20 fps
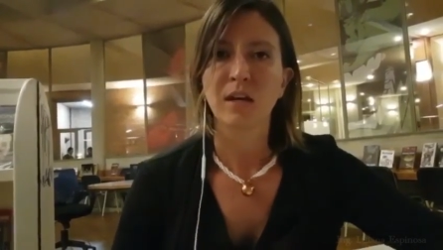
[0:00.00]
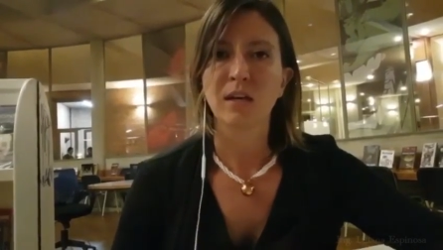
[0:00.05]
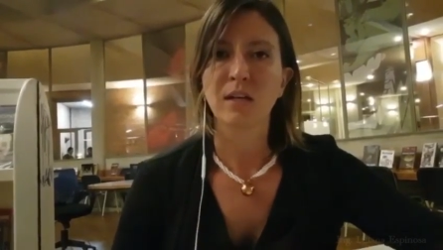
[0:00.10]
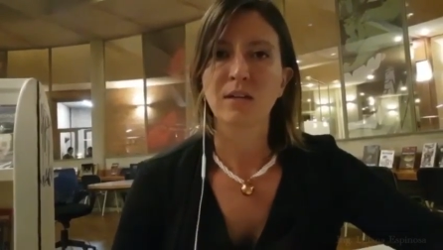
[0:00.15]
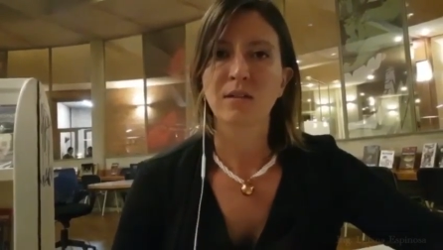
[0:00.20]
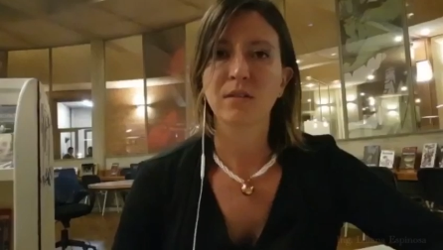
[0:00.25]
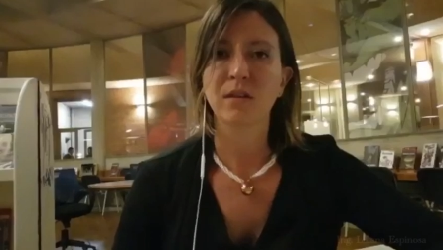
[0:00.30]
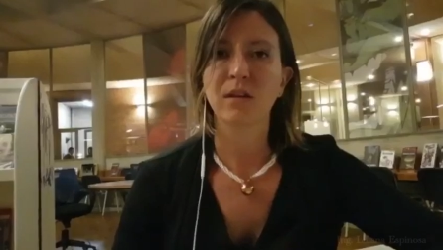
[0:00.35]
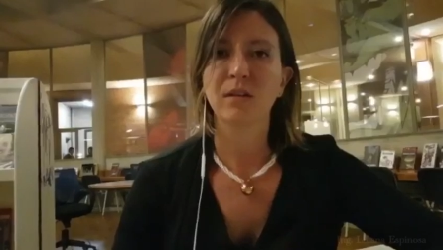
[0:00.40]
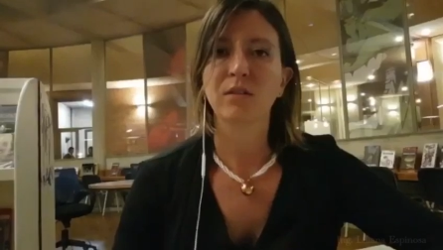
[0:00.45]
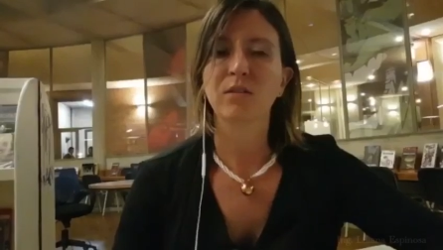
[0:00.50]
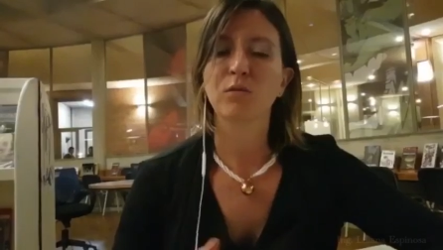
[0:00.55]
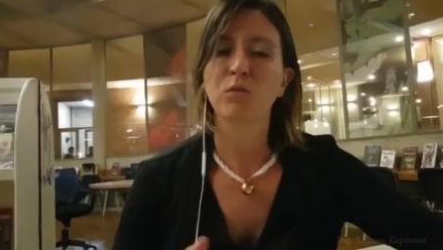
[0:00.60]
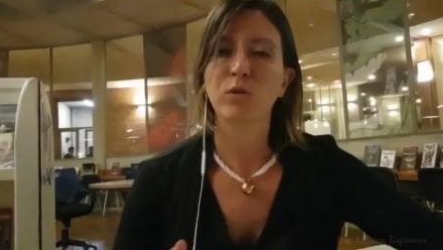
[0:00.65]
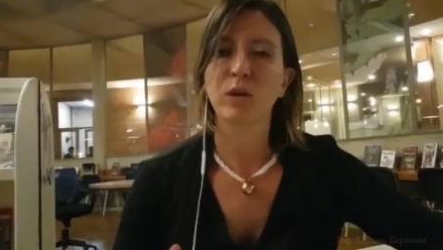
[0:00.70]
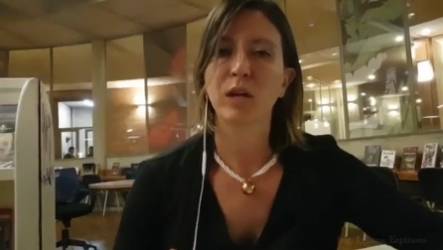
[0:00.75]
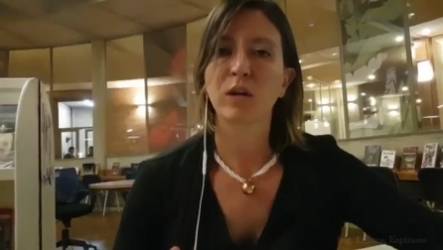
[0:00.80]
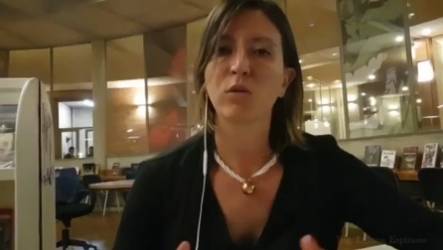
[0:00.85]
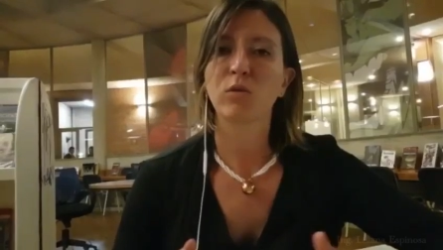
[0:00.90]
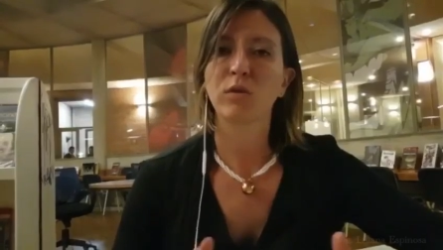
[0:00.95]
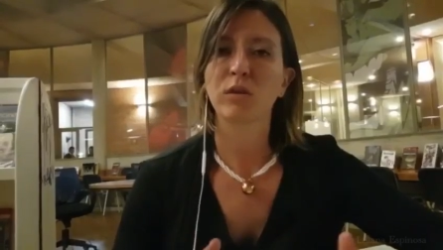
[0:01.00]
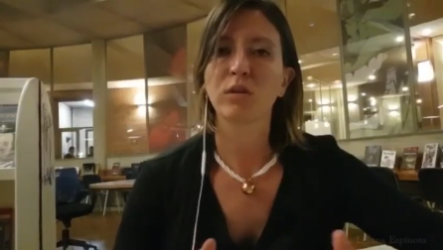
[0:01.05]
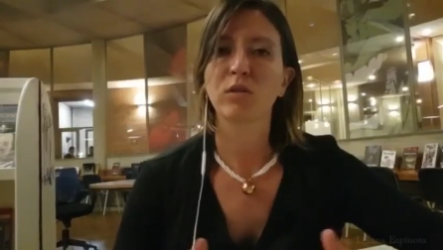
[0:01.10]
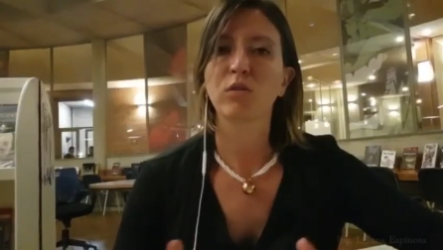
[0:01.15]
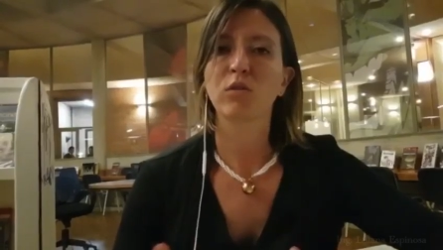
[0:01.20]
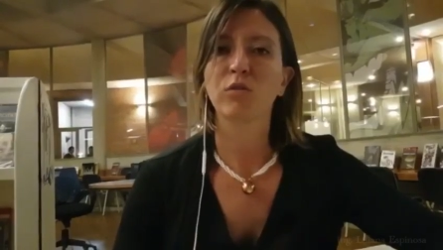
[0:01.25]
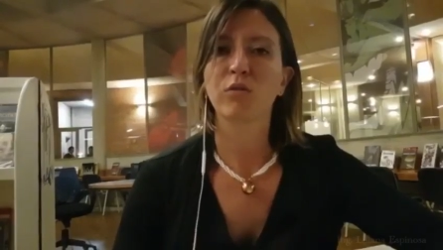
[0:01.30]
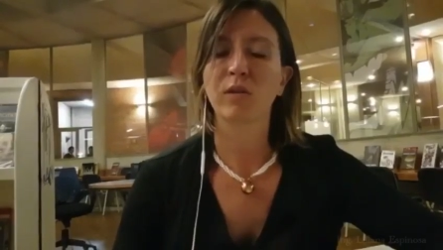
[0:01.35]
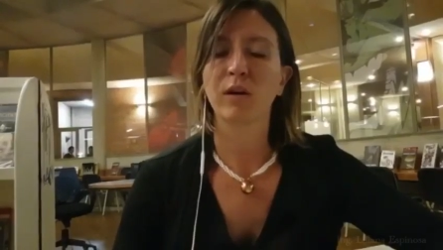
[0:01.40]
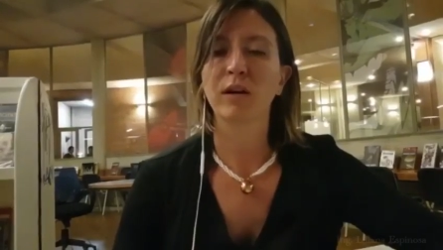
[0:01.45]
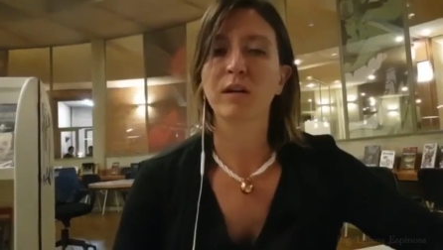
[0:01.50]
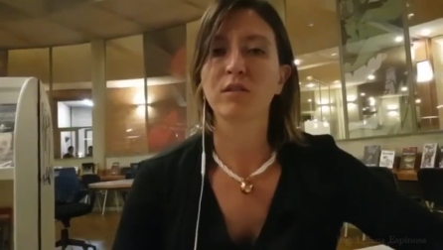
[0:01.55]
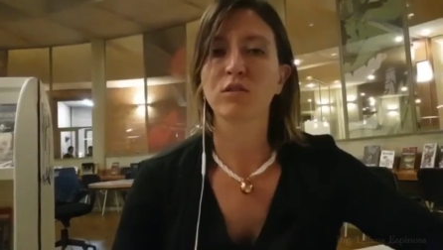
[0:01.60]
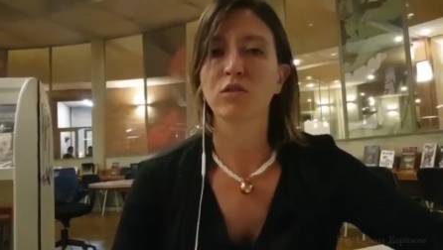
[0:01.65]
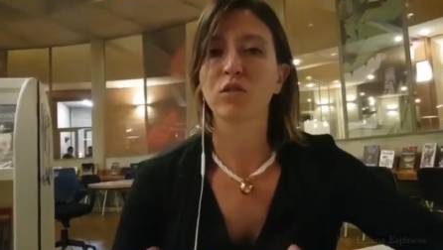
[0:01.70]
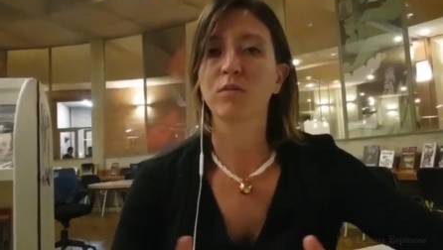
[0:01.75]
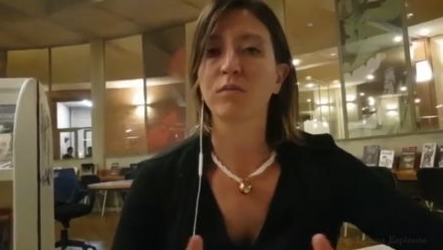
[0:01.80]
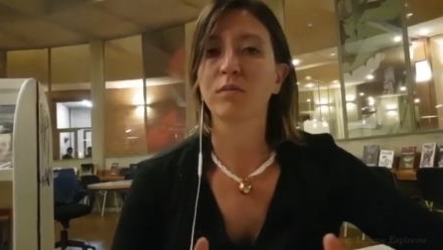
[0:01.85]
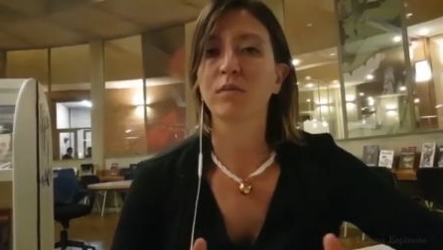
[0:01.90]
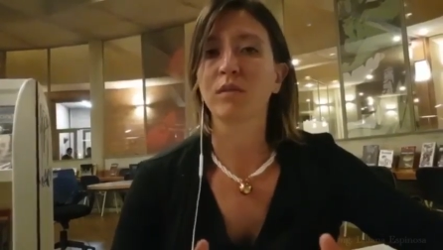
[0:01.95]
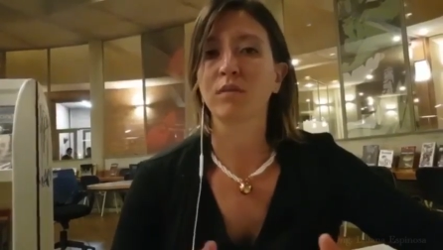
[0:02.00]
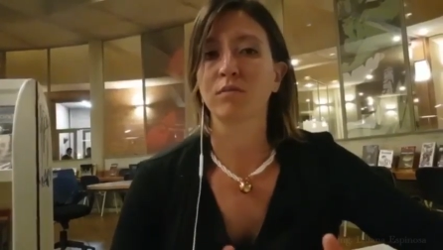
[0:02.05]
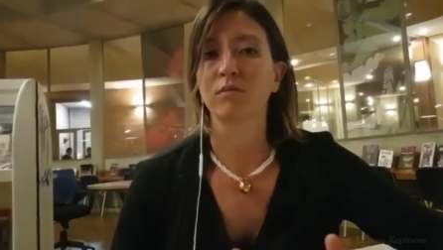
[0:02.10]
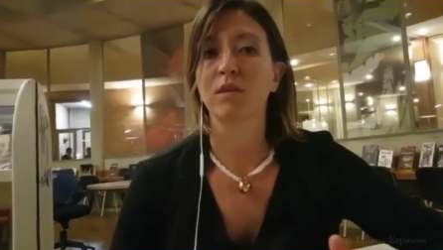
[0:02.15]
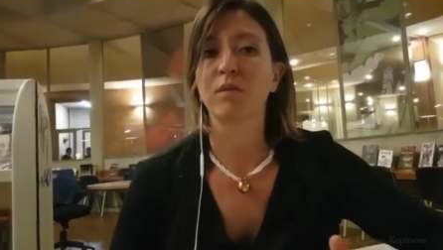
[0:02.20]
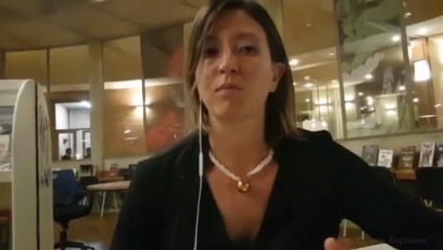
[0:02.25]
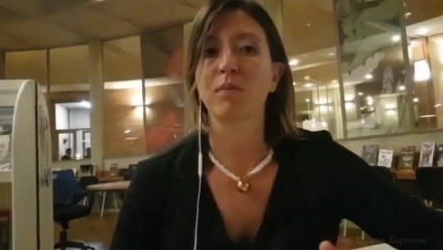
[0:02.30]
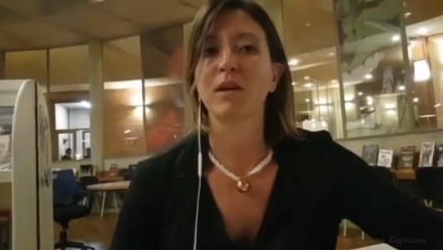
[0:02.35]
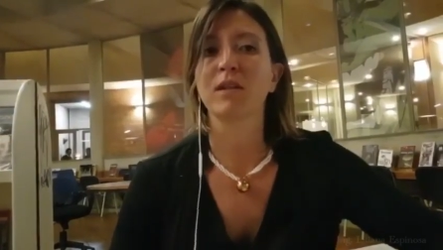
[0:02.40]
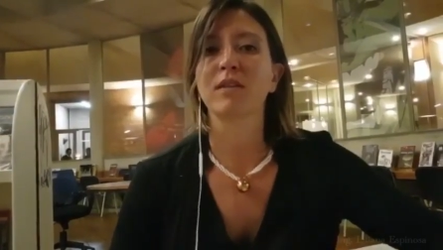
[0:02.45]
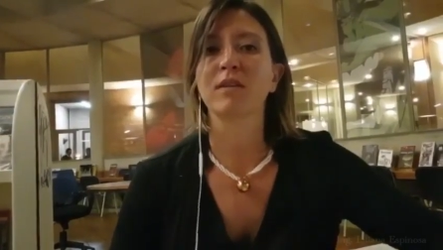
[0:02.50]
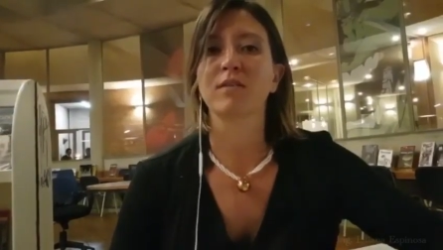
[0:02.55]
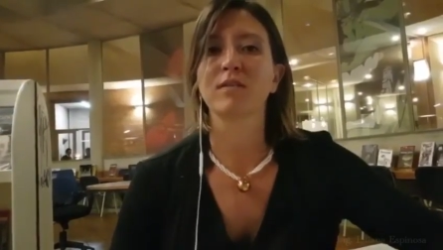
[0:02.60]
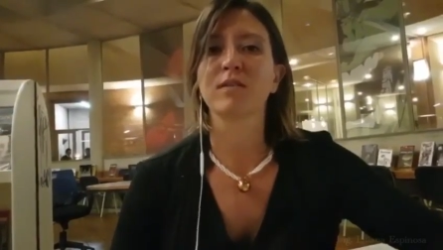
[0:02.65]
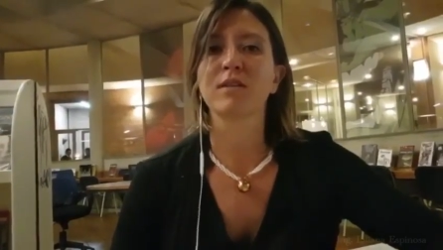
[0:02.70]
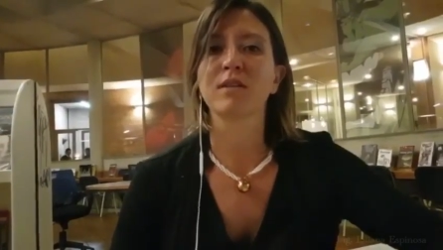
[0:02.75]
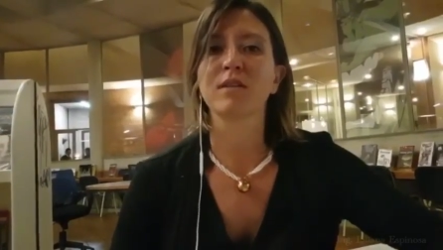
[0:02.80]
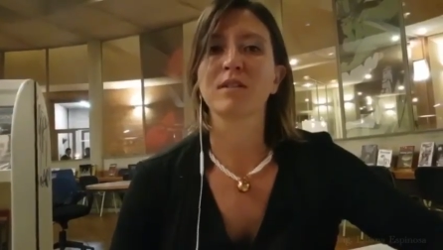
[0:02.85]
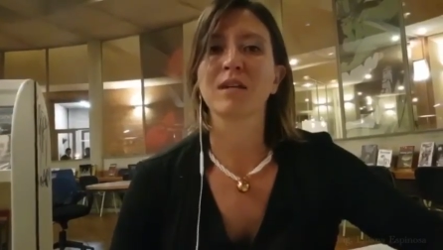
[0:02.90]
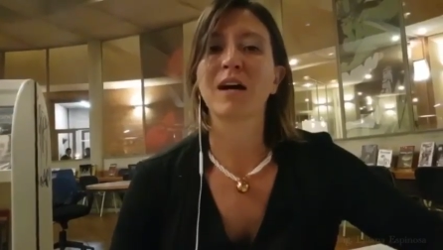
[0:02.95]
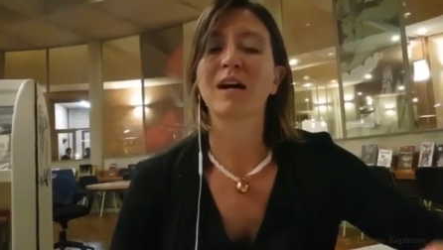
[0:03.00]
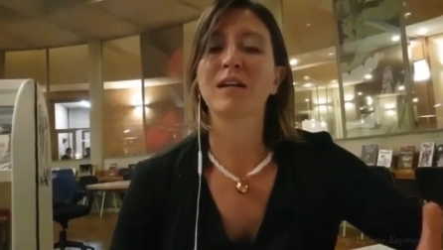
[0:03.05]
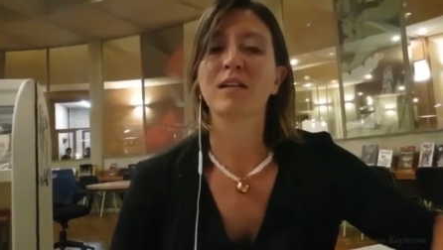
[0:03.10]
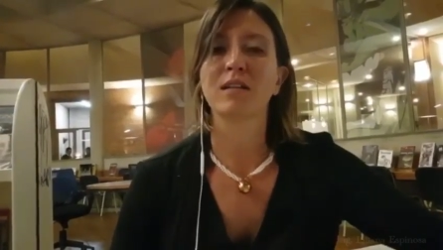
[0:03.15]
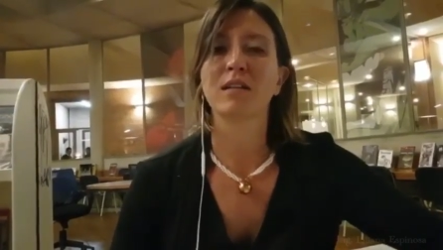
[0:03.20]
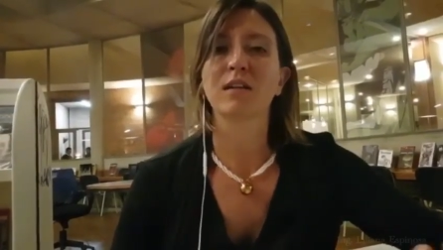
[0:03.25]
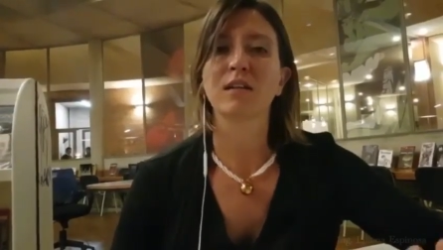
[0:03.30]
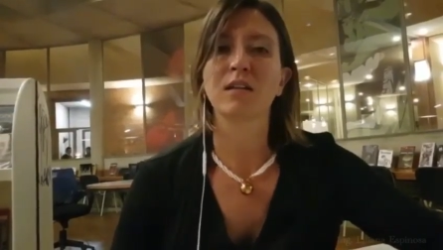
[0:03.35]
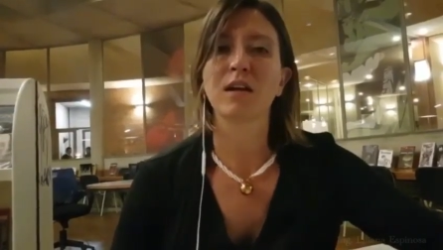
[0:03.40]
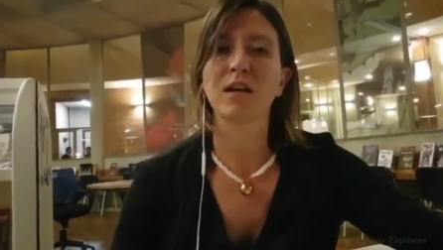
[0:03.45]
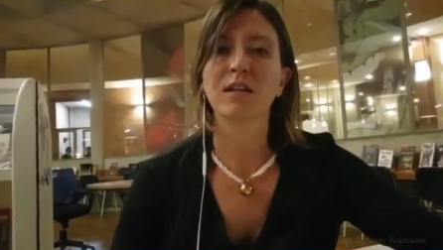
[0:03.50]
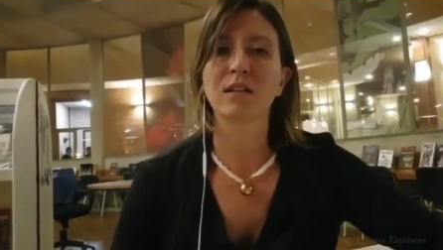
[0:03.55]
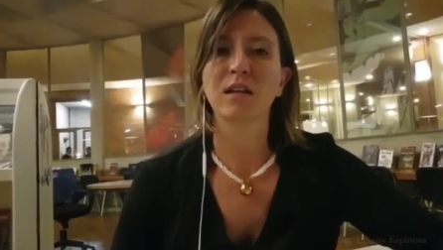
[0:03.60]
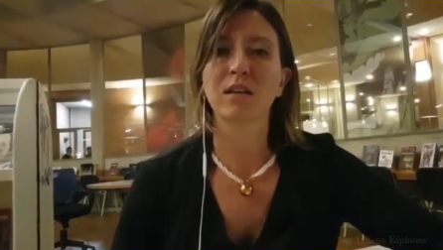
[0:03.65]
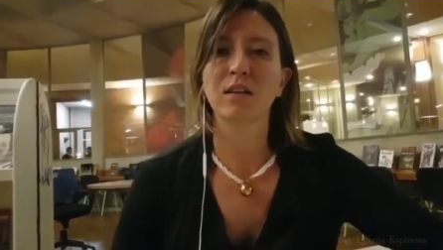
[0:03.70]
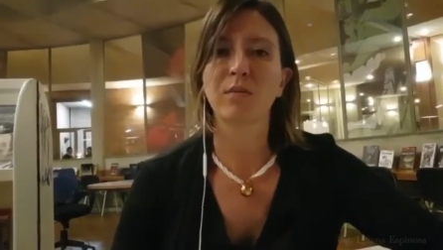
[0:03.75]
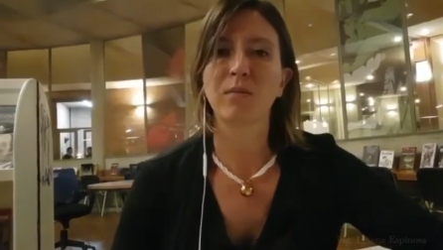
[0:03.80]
is that we are going to find some dependencies and in the data